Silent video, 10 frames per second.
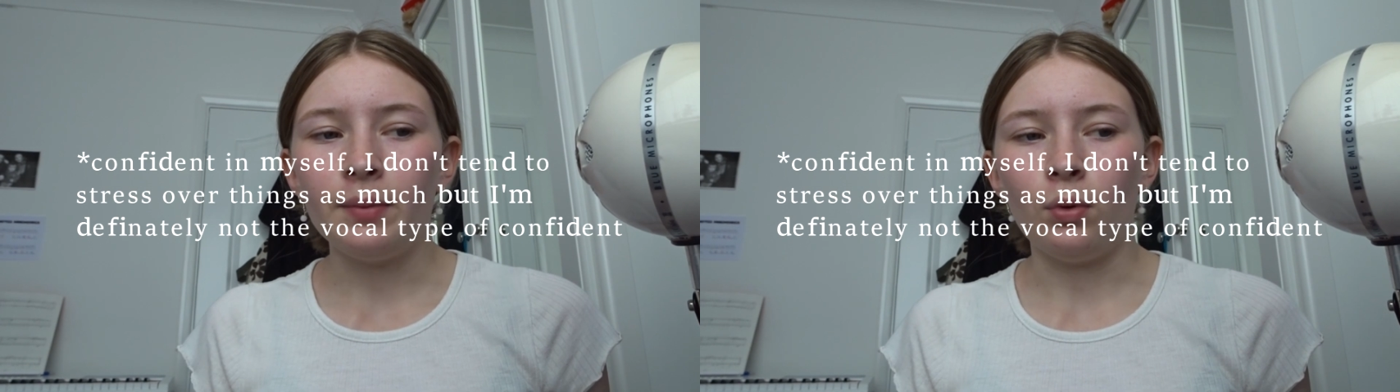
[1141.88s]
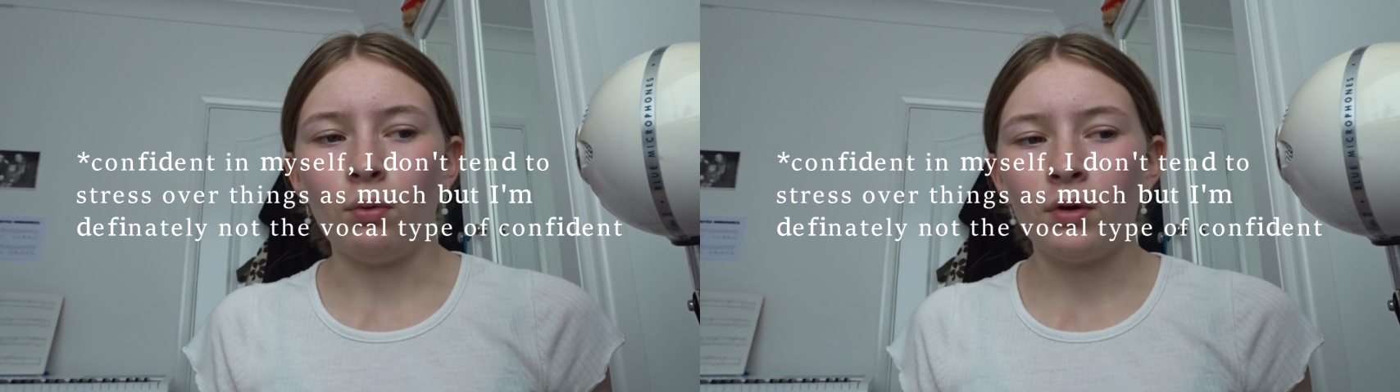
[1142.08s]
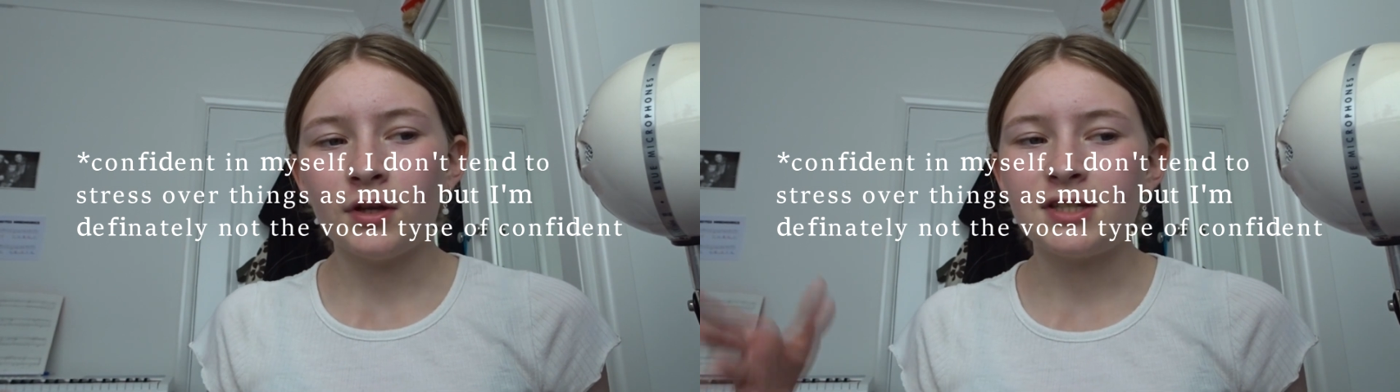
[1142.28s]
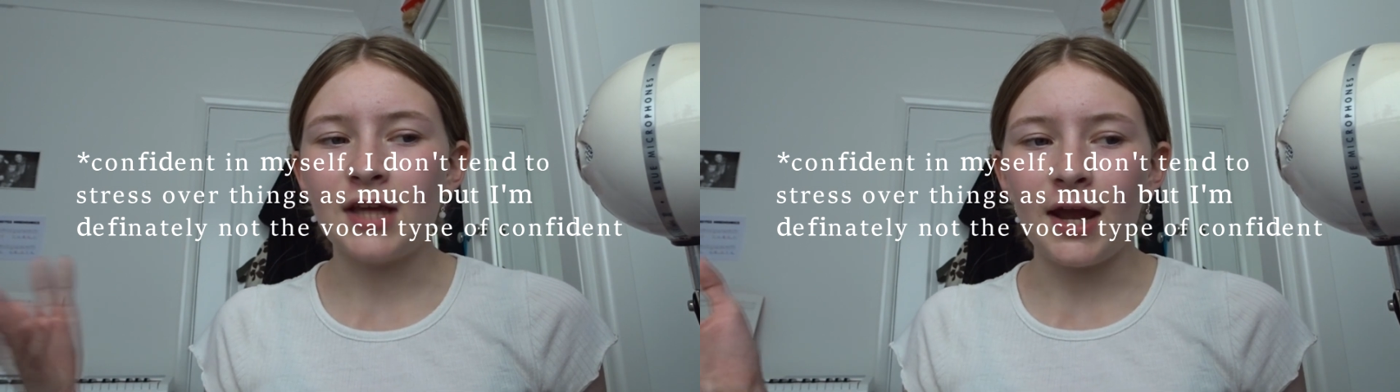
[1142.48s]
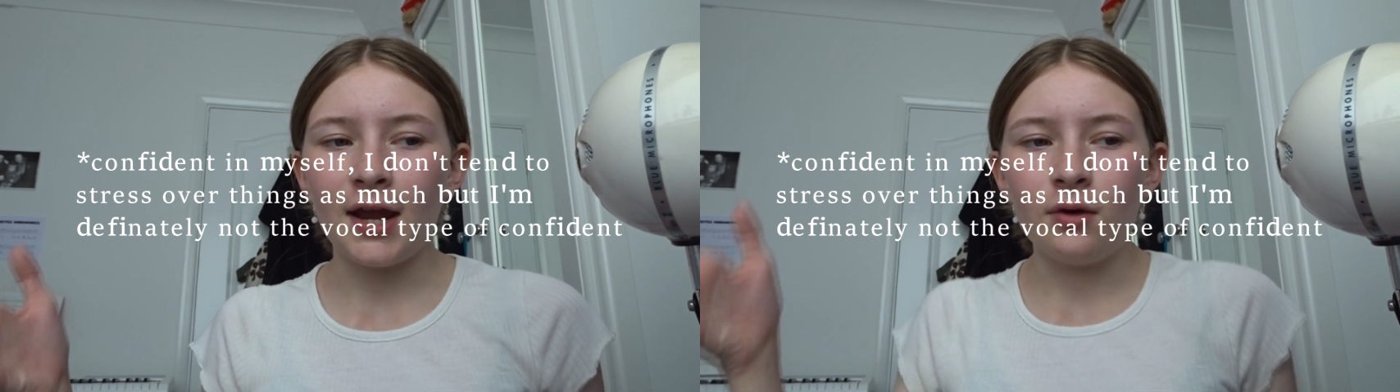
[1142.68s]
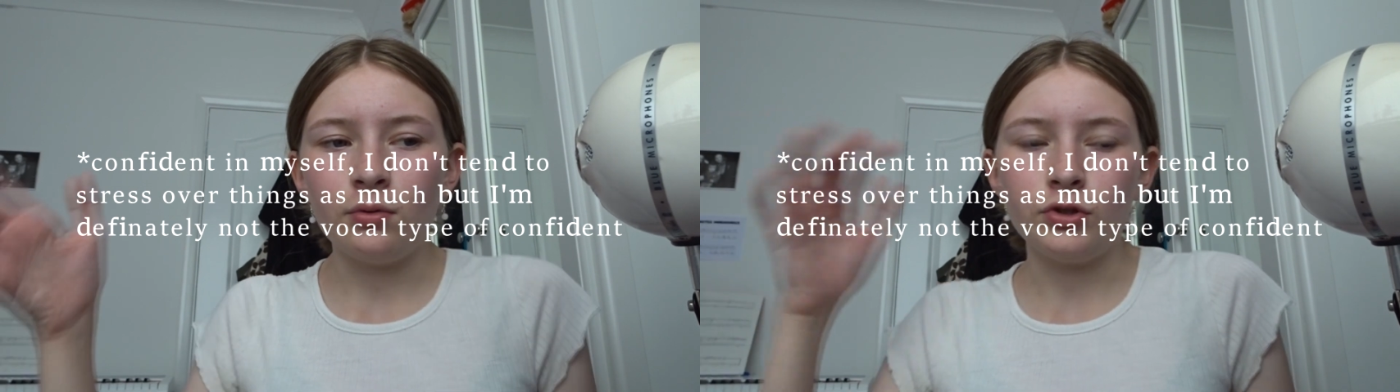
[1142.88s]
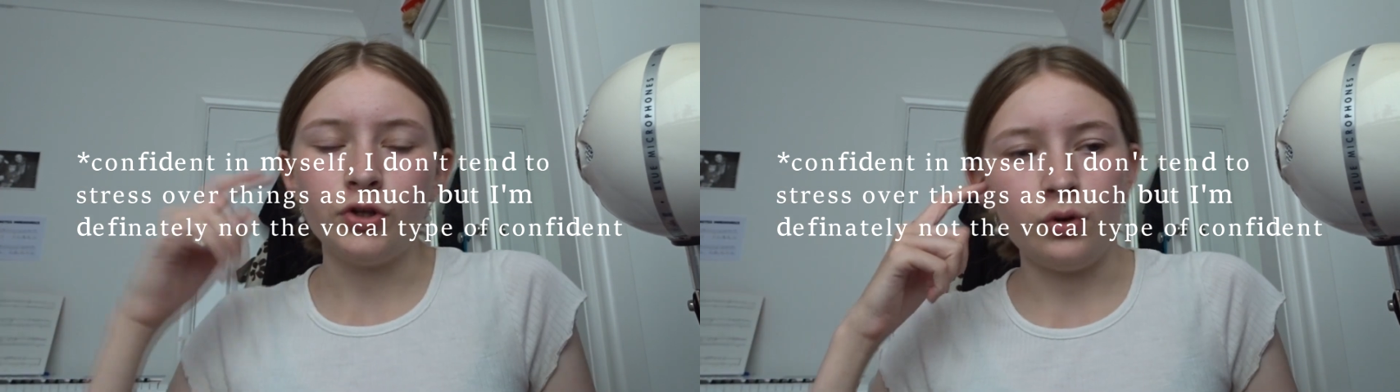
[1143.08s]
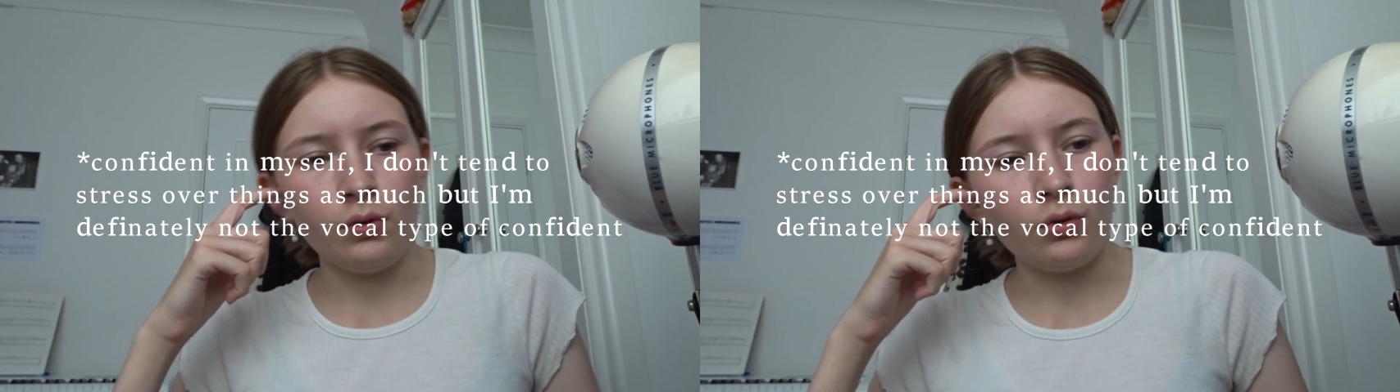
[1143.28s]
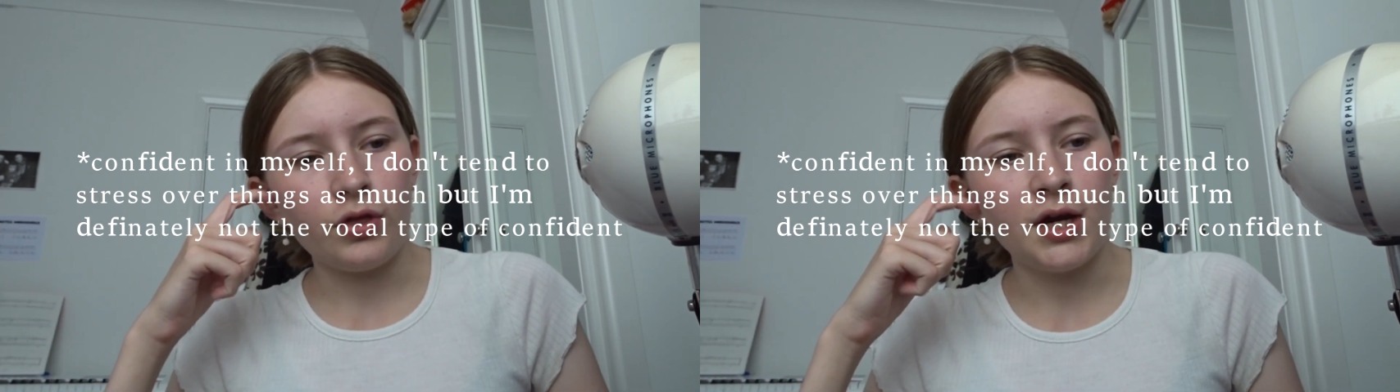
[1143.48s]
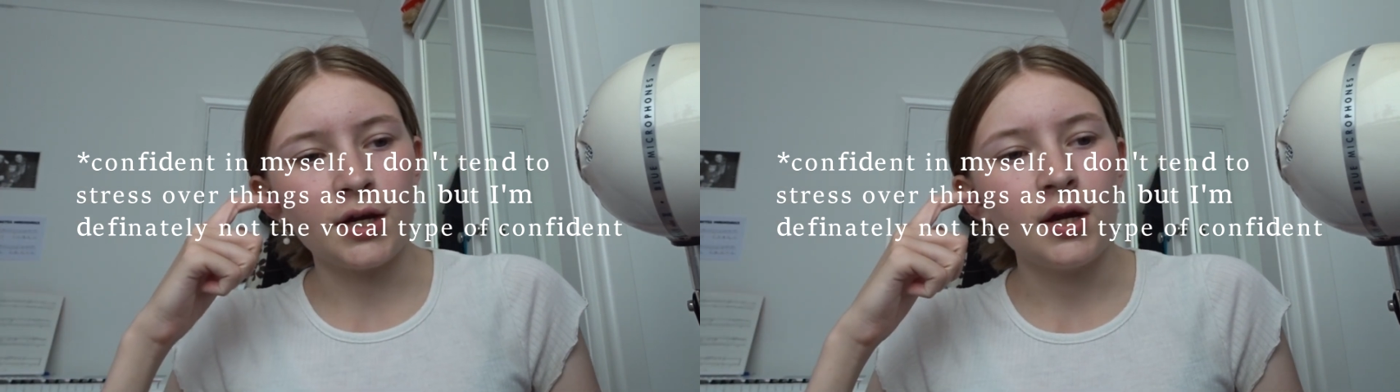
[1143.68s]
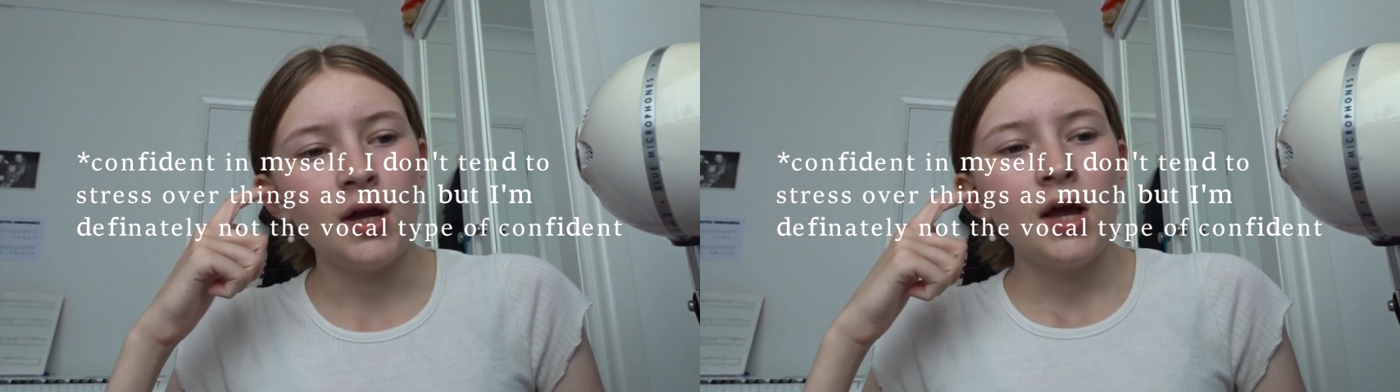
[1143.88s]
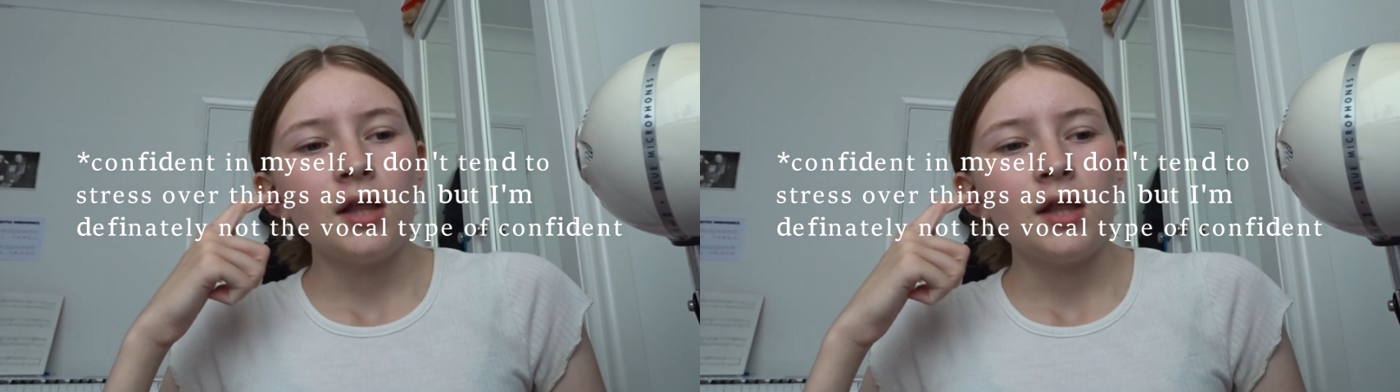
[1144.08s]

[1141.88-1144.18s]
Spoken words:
people say or do or think.